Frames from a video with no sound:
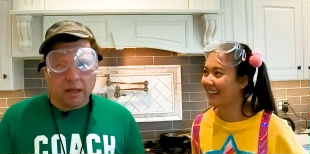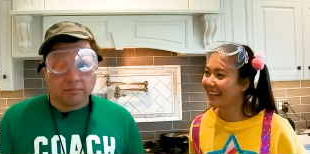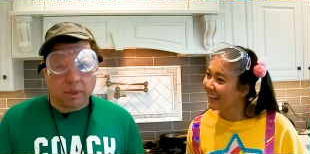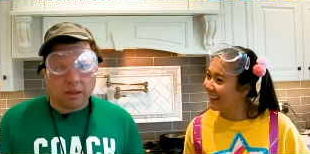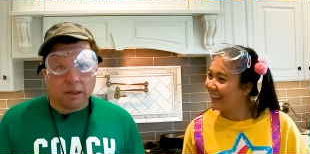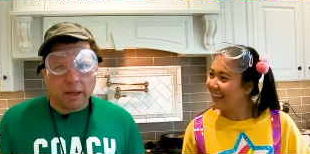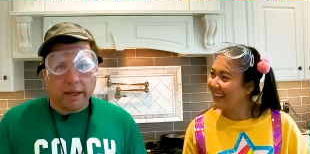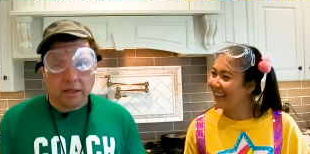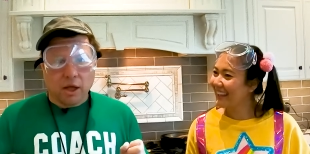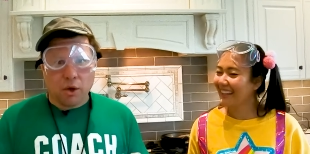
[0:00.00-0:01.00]
Speaker 1: uh, the...
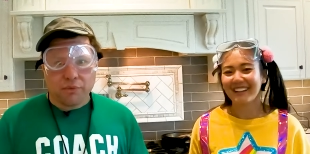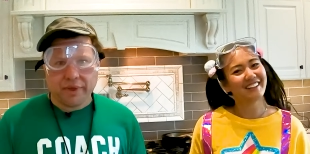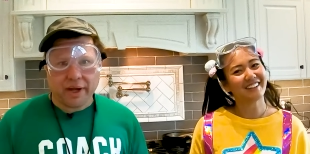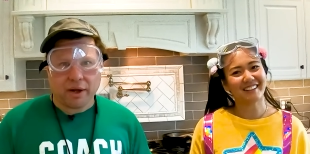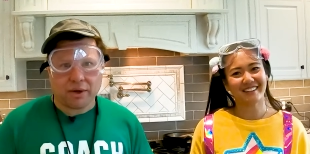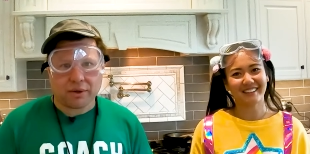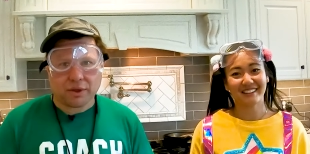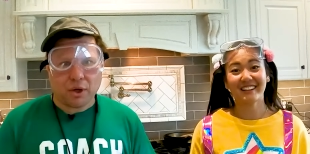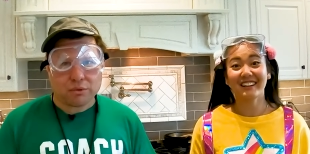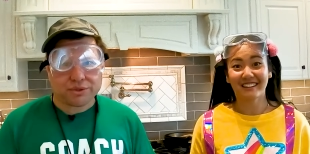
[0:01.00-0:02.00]
Hello there,
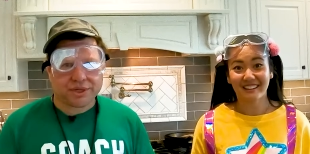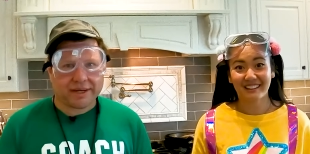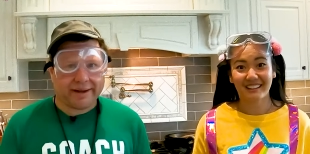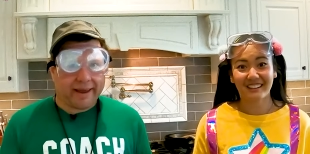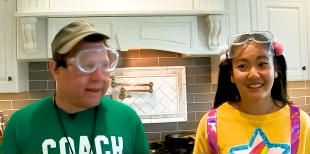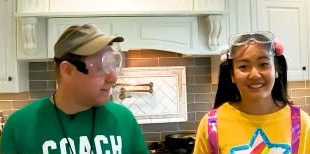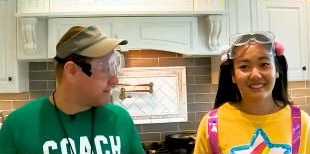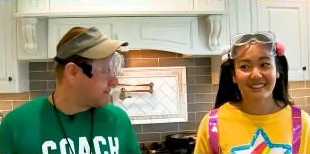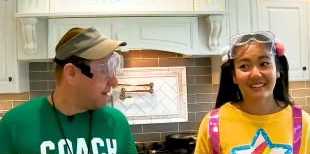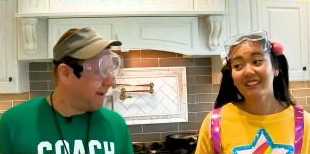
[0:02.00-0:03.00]
Coach
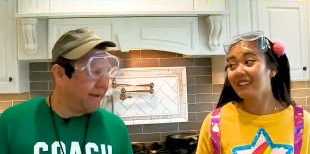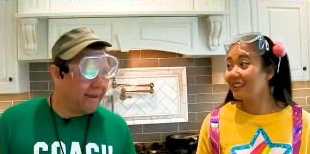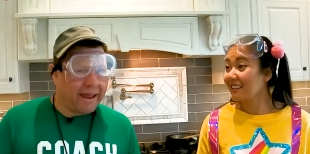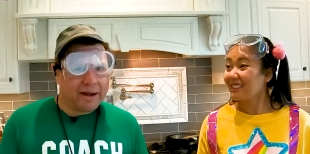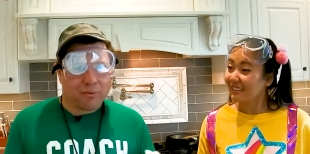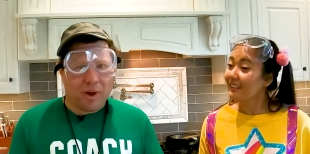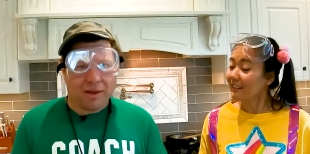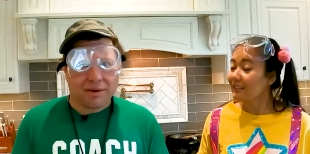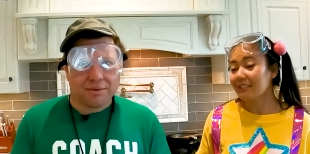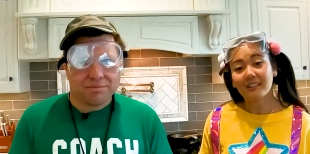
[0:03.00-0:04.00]
Cadets, and
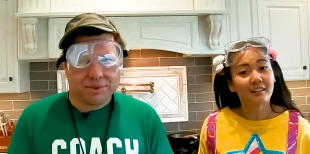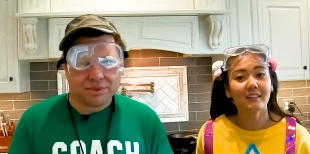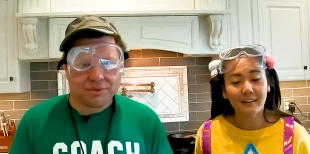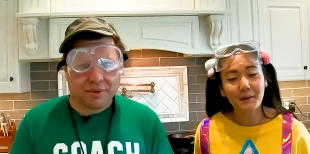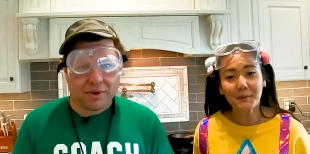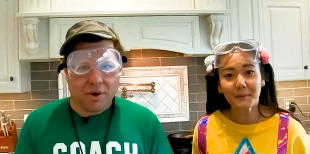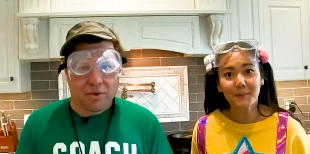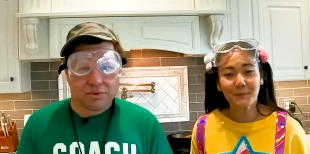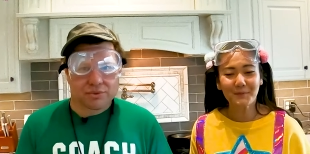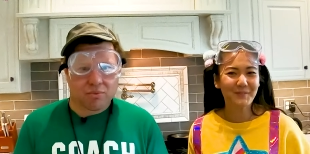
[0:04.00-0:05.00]
welcome to the
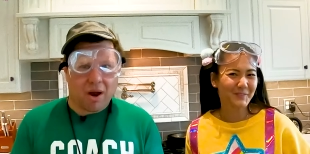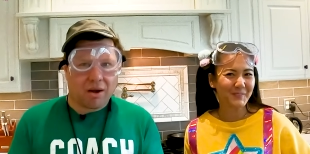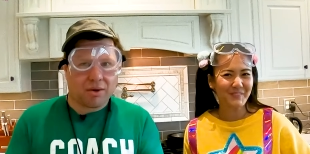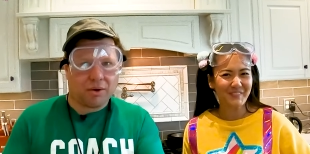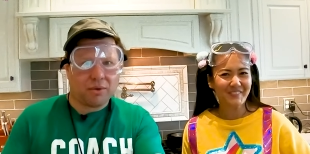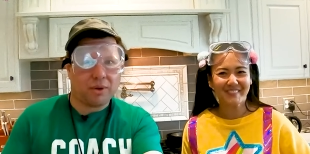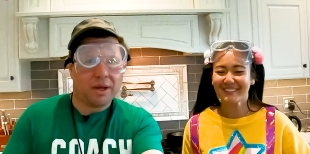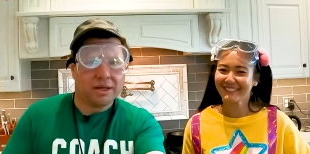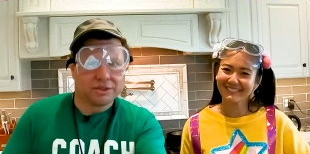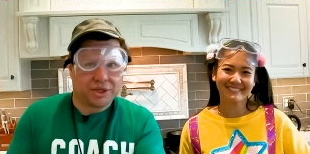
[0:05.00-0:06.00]
Coach Rocco
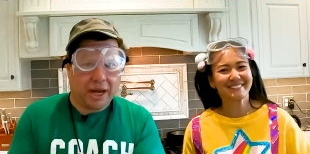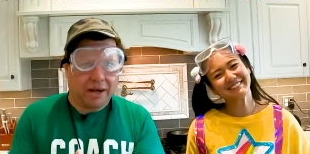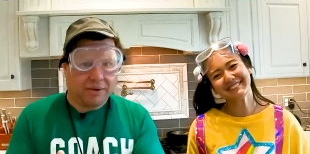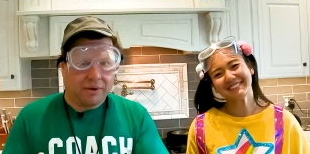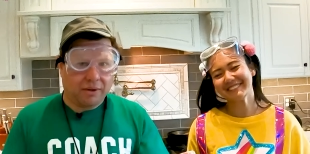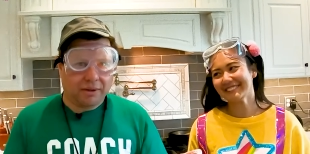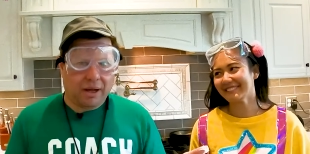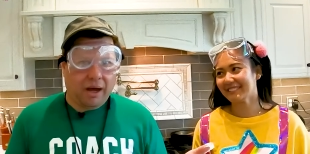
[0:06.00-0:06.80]
channel.